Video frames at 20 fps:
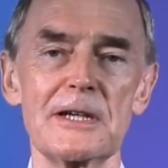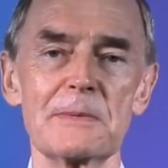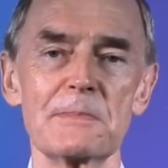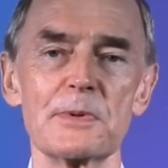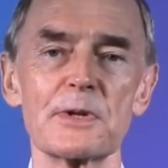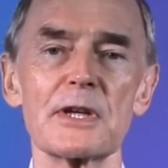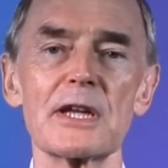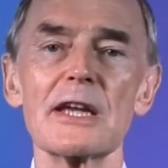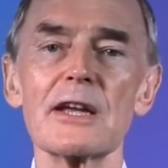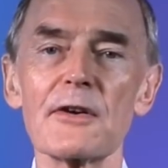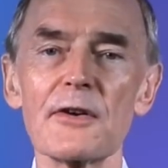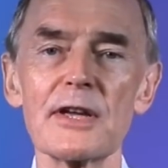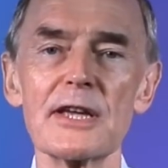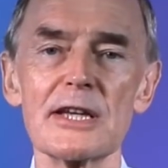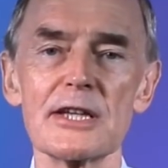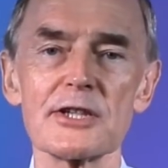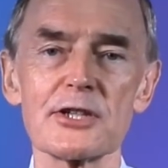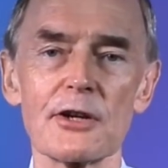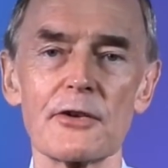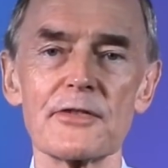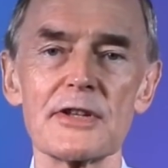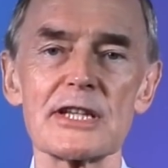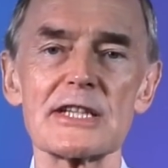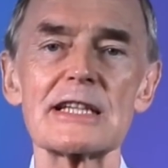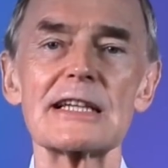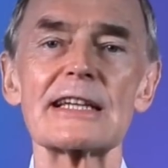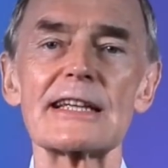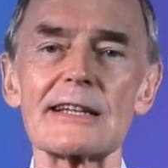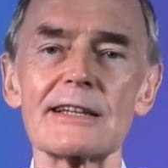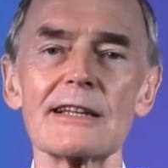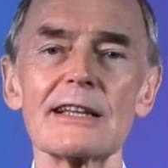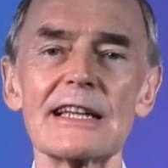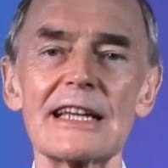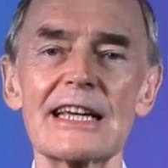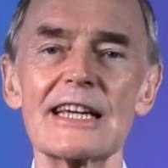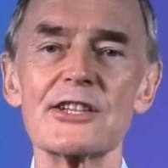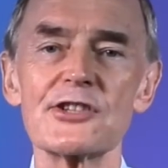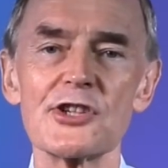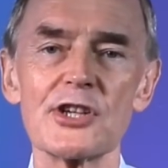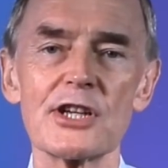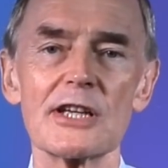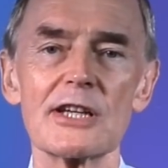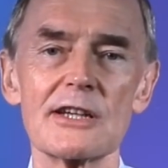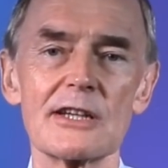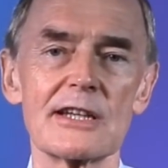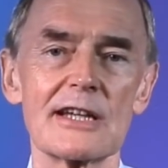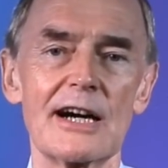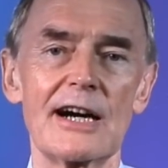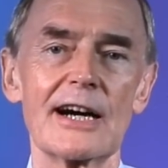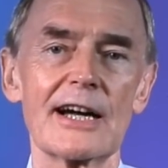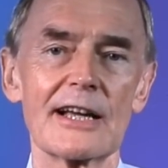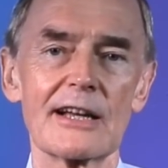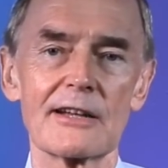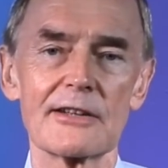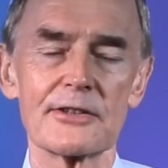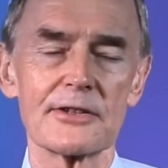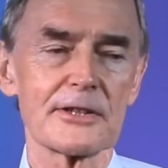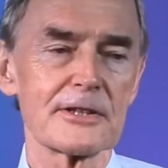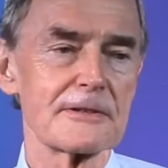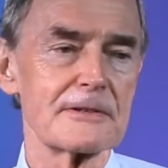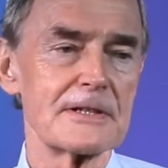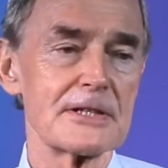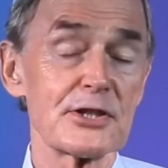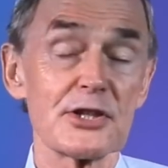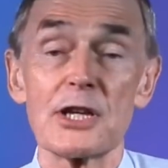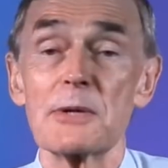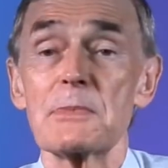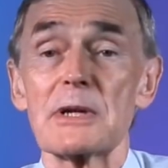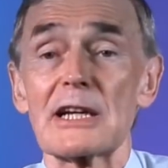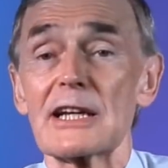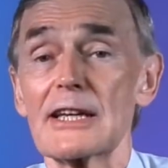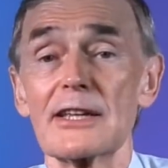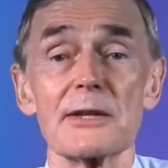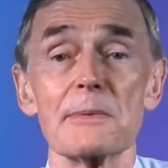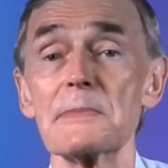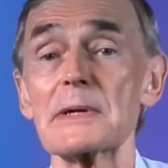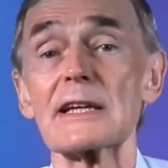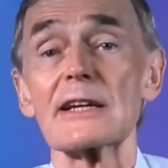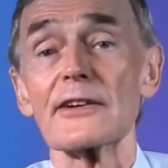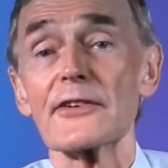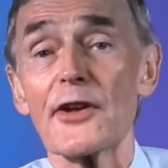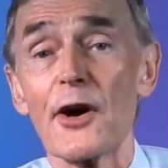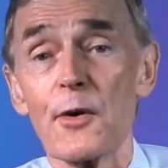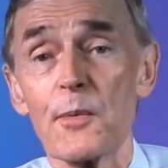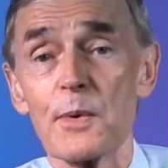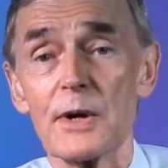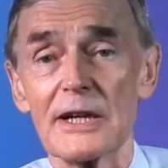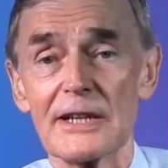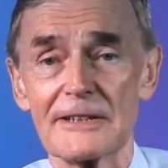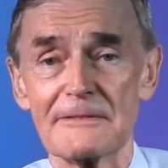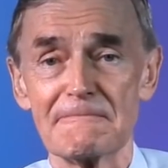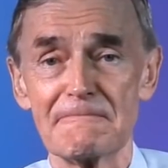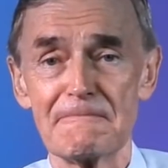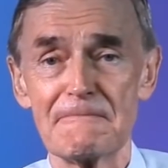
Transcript: But here he is on this little Aegean island, seemingly in the middle of nowhere.